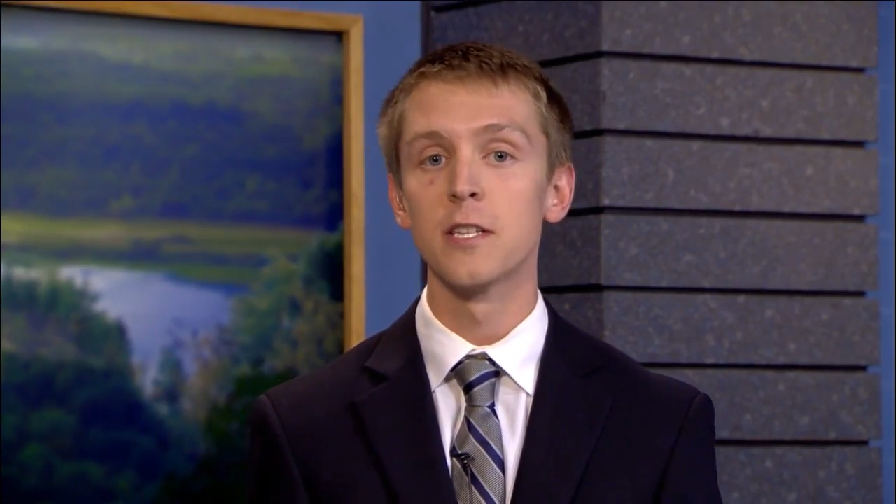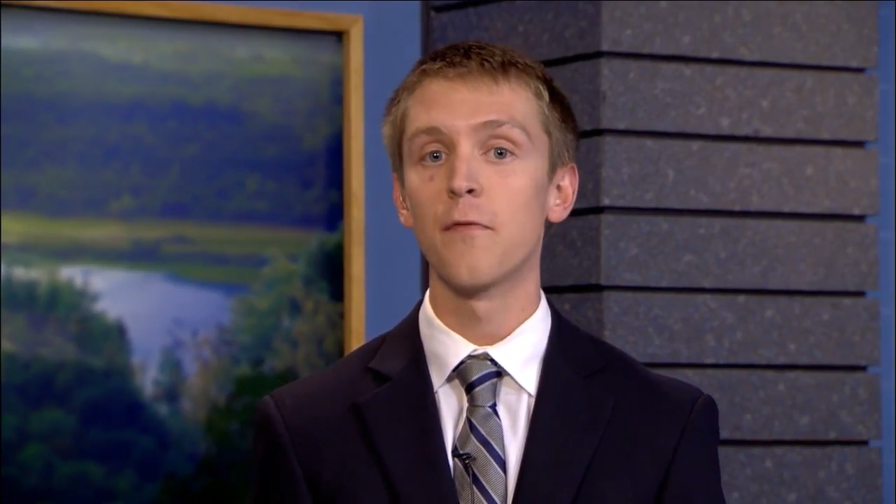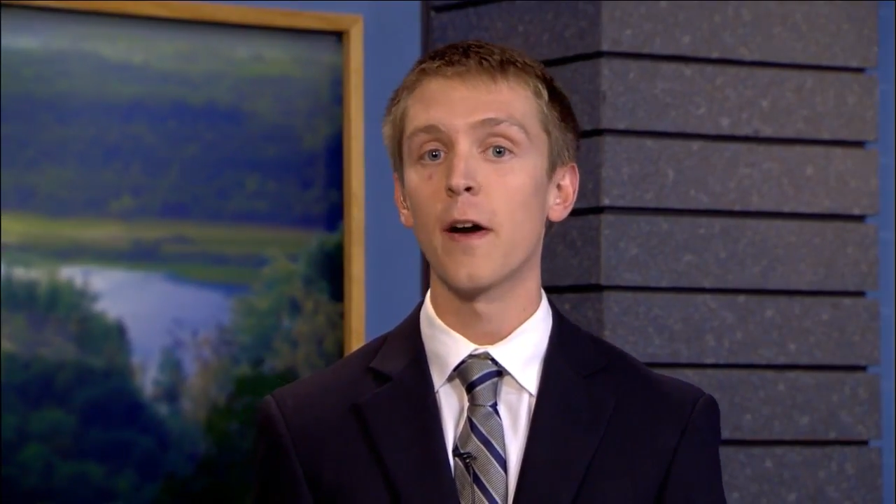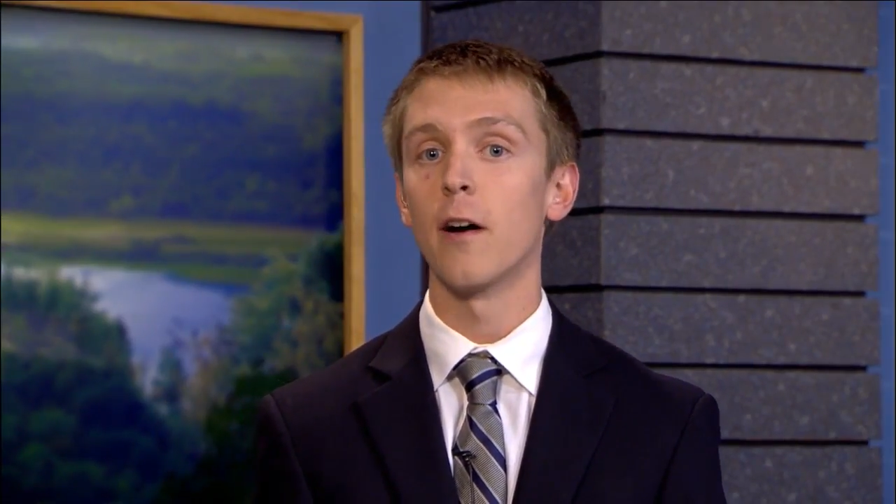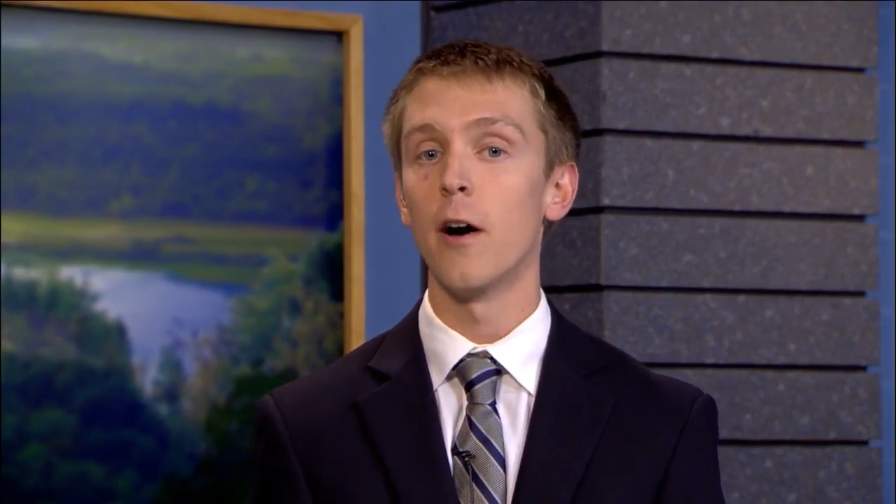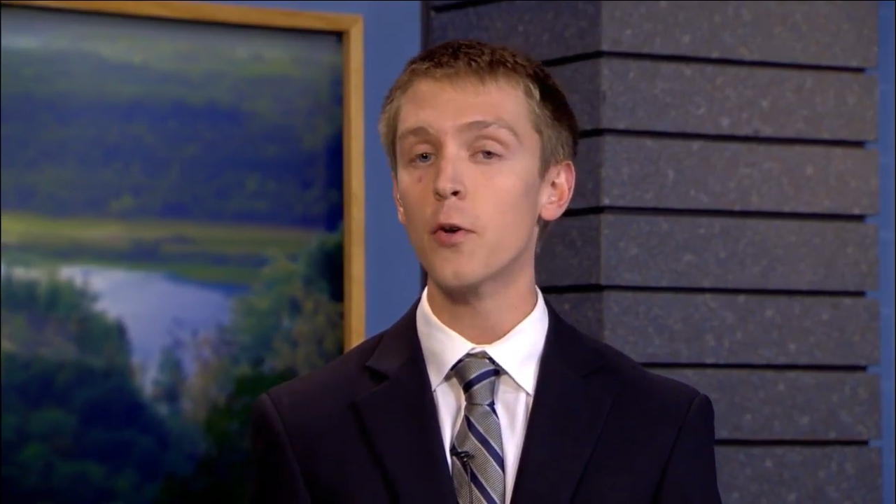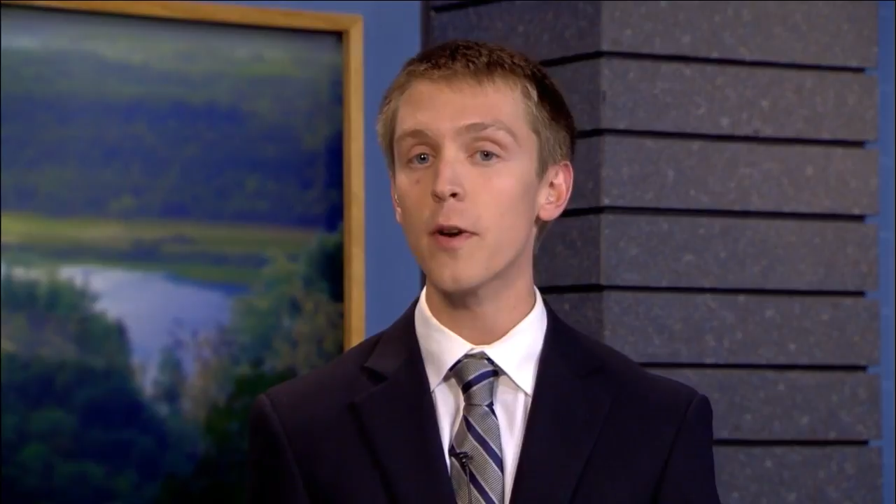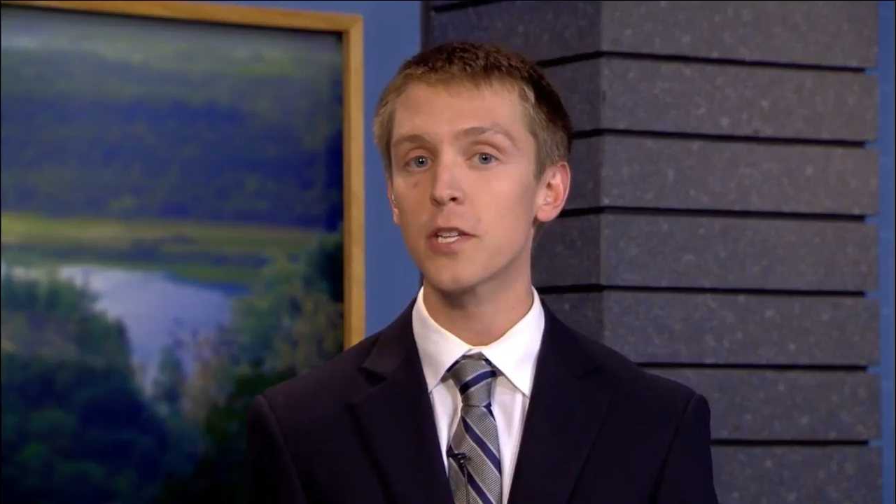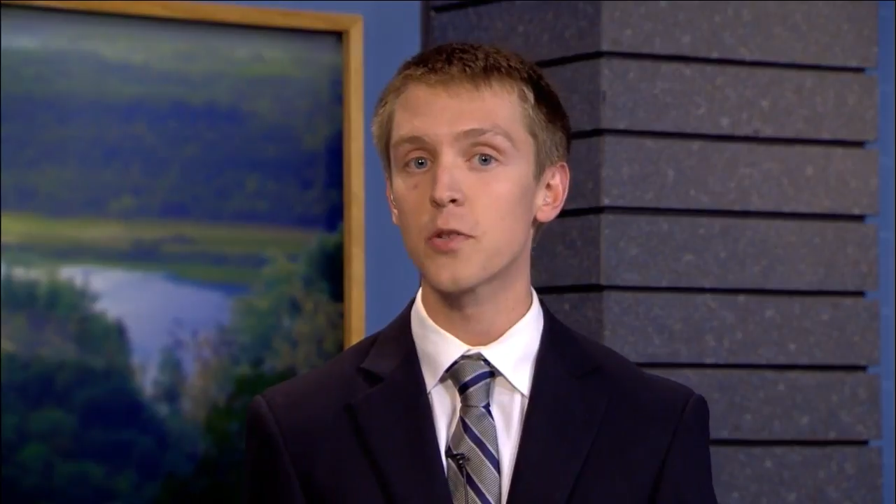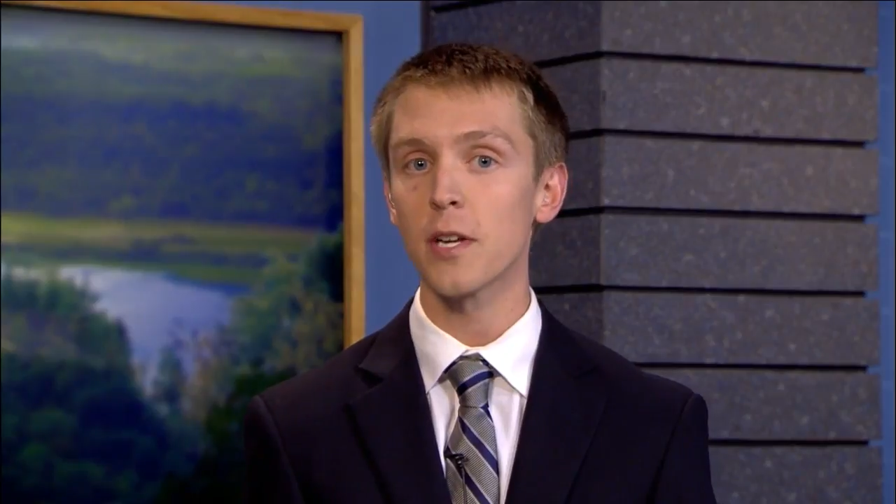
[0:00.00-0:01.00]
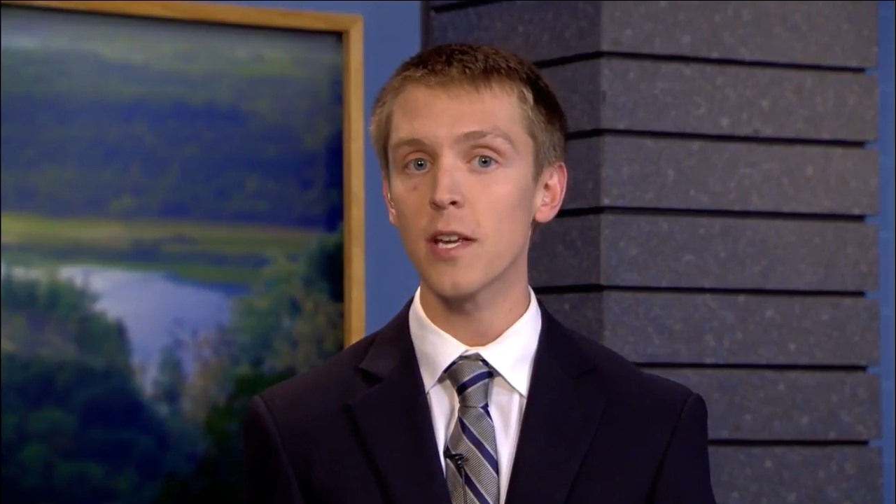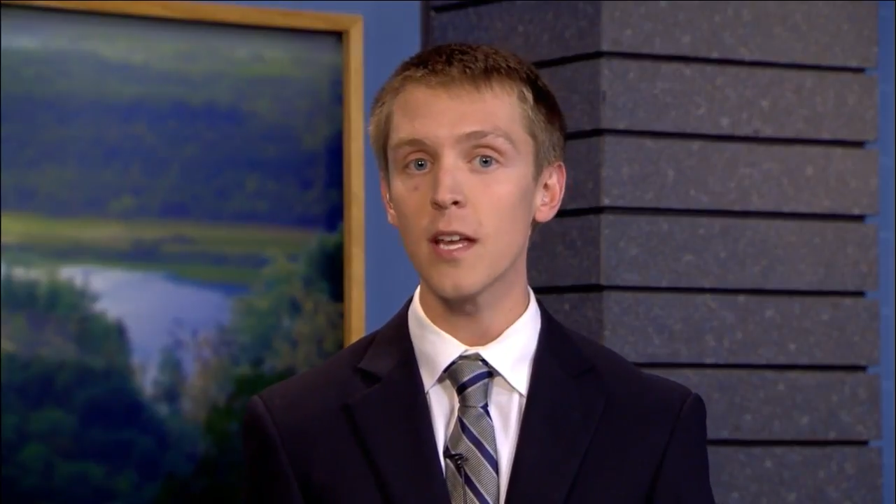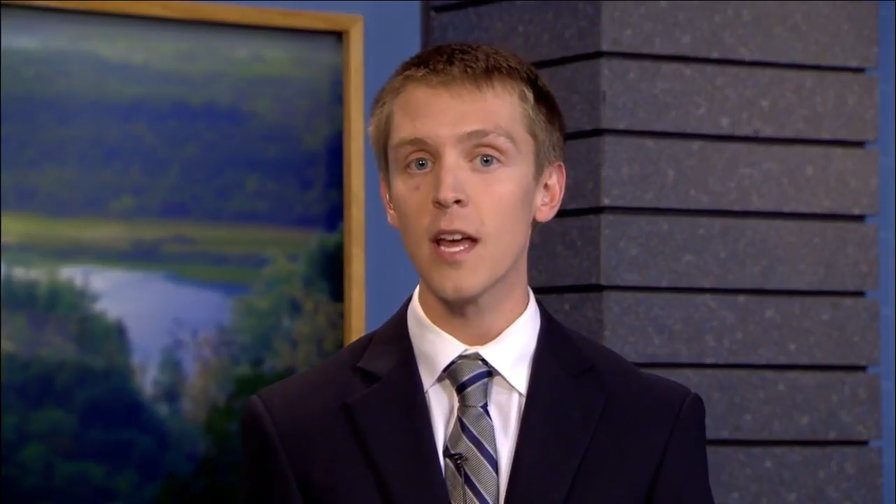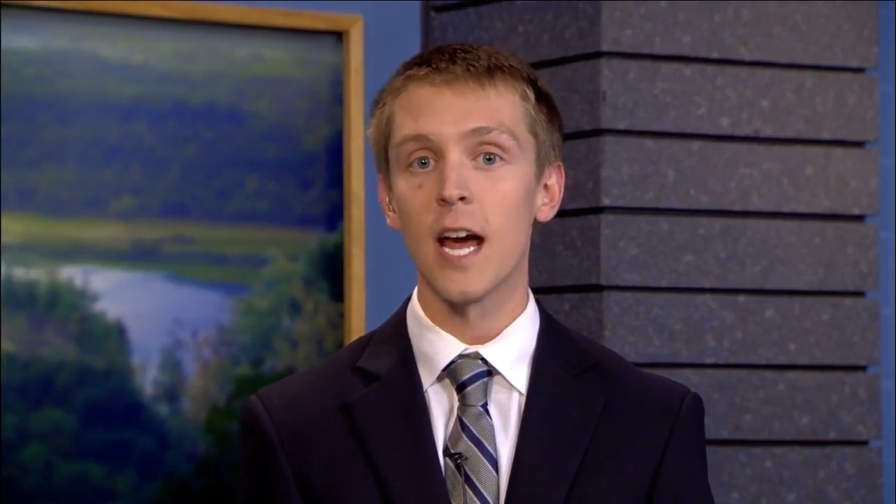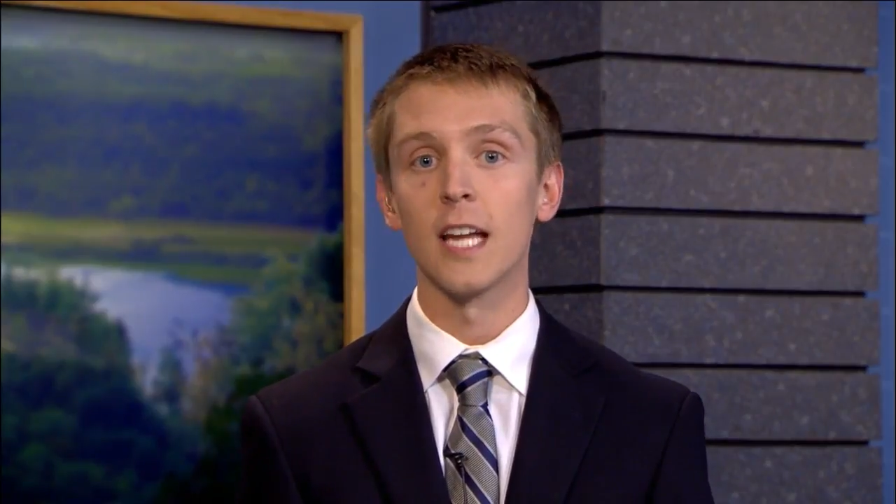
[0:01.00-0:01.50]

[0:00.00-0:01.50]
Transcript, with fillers: to fight underage drinking